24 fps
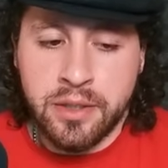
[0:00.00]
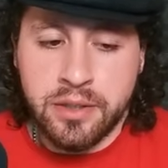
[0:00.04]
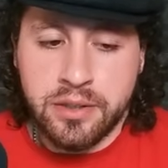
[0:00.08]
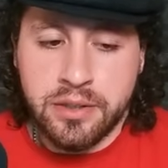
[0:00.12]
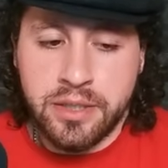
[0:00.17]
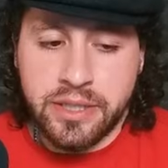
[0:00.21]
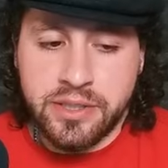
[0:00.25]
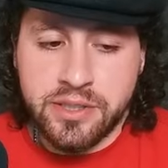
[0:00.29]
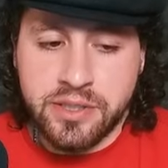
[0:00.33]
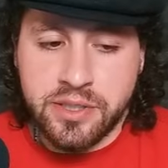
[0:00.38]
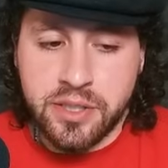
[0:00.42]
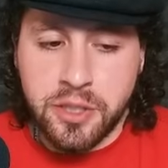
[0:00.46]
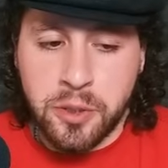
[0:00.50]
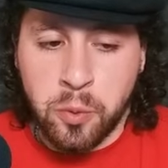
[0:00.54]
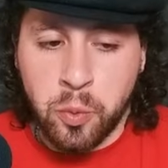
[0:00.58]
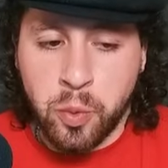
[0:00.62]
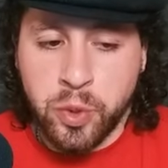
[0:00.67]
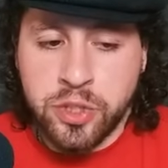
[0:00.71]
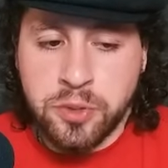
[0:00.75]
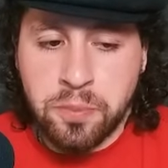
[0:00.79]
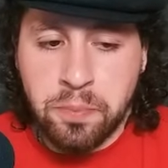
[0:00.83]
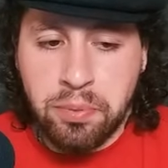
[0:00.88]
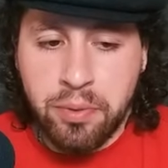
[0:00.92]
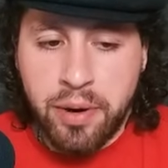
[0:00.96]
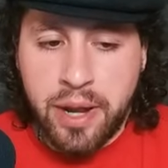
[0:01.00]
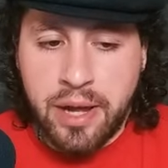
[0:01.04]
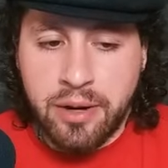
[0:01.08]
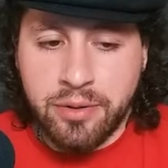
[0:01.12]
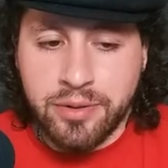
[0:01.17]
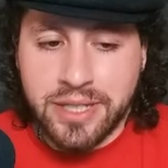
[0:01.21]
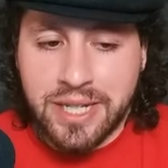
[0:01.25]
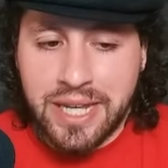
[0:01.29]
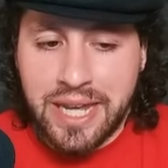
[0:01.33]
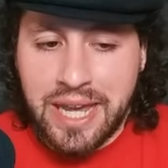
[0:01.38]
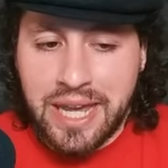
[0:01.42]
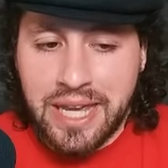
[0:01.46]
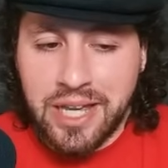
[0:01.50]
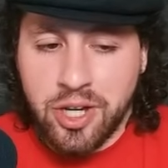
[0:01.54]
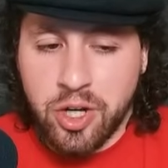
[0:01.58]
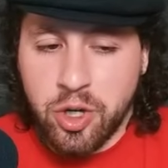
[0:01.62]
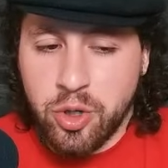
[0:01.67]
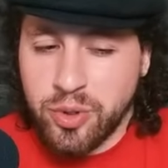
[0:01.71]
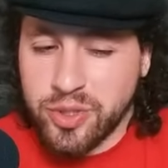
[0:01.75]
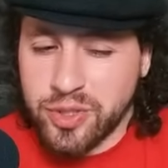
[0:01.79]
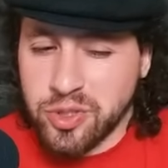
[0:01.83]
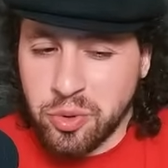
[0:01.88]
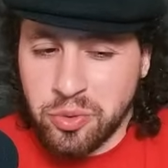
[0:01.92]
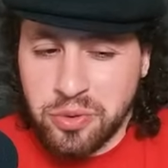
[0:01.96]
Let's see. What's Brown?
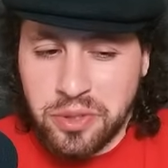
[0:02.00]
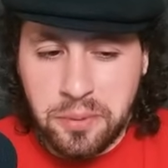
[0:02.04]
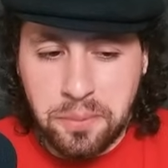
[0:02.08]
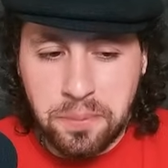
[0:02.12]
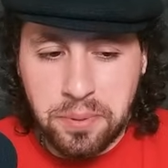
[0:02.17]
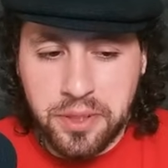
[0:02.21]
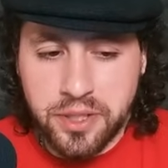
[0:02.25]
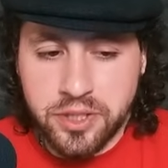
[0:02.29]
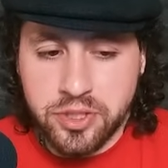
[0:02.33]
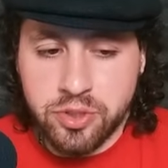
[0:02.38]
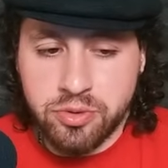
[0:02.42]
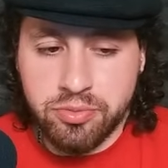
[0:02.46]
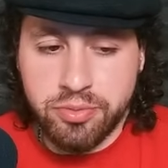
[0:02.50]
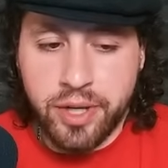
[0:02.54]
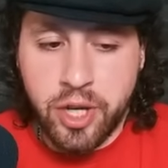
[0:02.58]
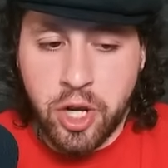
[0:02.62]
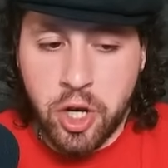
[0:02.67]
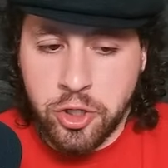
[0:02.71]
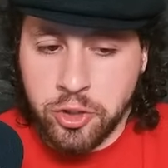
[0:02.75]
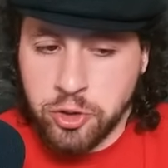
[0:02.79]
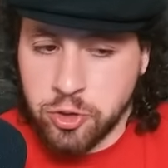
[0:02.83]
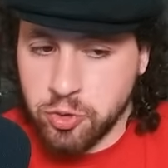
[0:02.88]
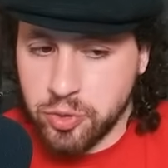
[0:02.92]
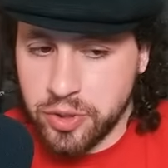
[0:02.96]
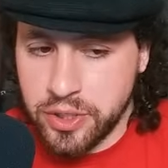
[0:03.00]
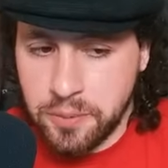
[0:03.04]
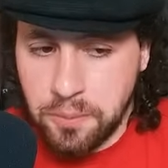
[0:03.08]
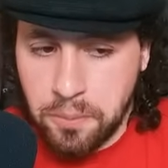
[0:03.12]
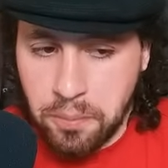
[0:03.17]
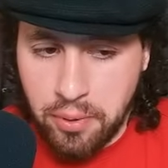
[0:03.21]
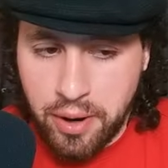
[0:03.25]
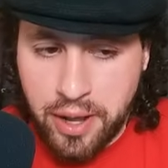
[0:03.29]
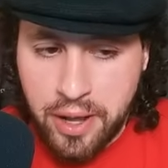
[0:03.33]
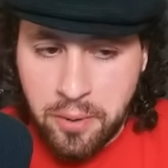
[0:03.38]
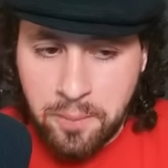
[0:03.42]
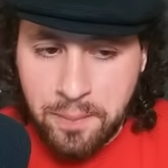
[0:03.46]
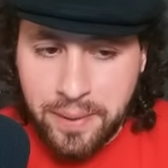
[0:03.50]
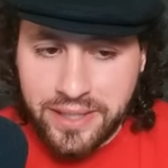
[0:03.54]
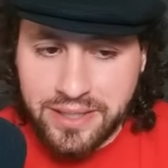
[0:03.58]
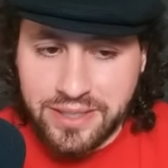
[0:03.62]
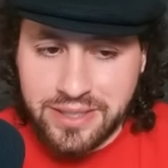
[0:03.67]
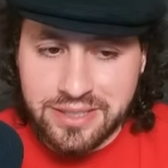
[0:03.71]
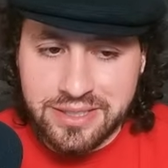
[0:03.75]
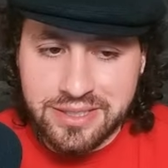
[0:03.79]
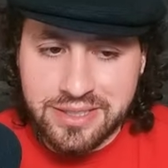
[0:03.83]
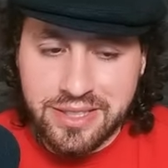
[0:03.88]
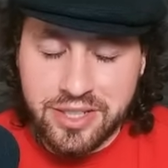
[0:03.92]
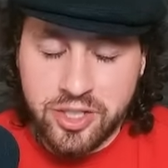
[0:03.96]
KO is only plus 300. Brown by
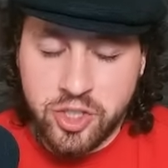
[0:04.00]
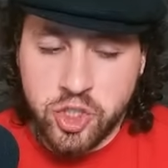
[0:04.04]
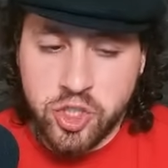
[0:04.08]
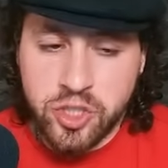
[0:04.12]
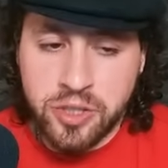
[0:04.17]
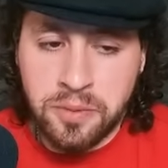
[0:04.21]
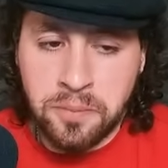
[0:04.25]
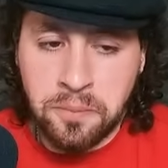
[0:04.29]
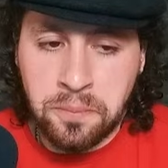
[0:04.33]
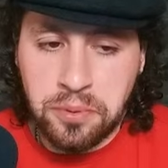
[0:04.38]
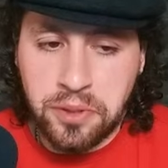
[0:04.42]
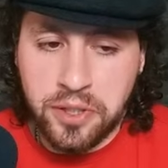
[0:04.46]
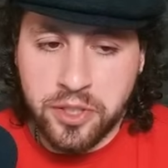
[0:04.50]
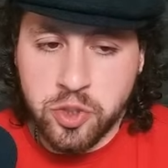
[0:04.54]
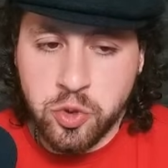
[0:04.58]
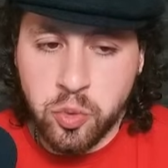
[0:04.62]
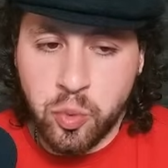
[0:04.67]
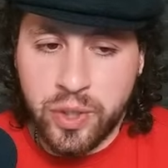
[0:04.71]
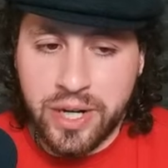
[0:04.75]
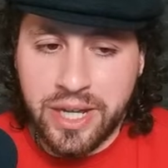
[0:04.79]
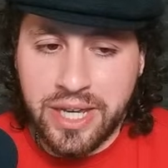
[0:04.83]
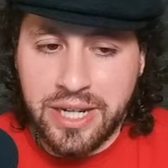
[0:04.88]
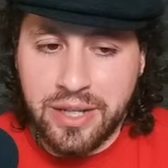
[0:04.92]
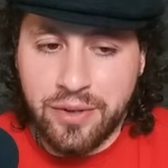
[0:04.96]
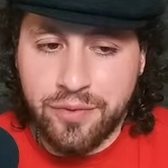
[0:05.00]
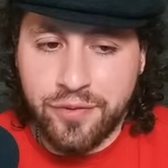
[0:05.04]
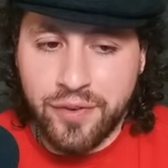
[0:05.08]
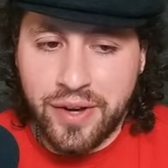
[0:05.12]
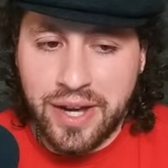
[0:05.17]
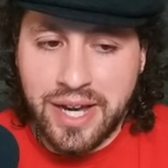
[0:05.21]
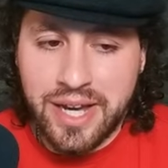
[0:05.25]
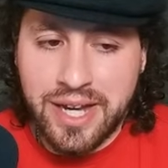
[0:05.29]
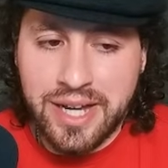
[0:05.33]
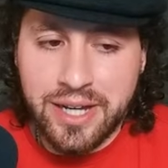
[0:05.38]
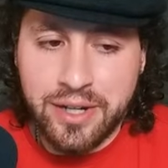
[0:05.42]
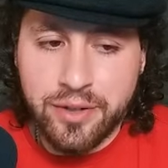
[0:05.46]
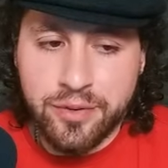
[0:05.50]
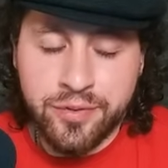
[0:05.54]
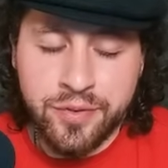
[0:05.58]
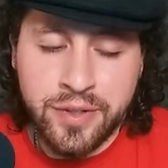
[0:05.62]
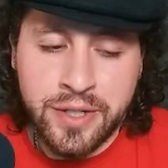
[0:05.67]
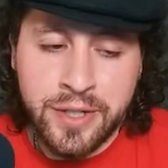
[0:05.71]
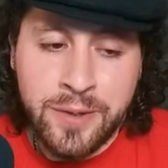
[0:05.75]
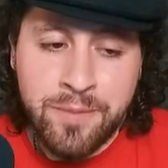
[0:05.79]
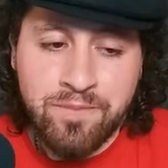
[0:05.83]
decision, plus 185.